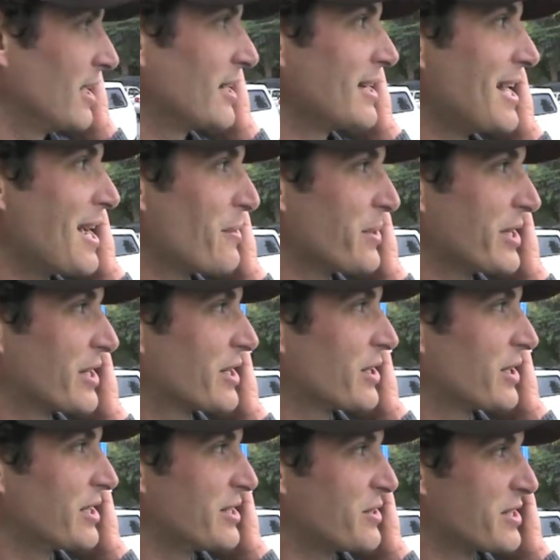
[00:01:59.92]
Yeah, we
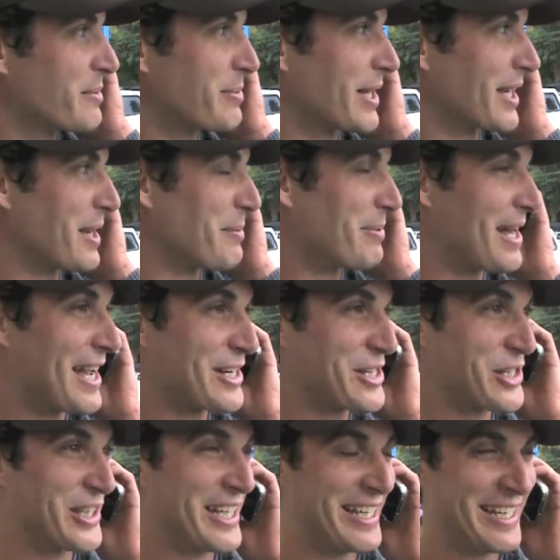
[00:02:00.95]
could use a pickup actually.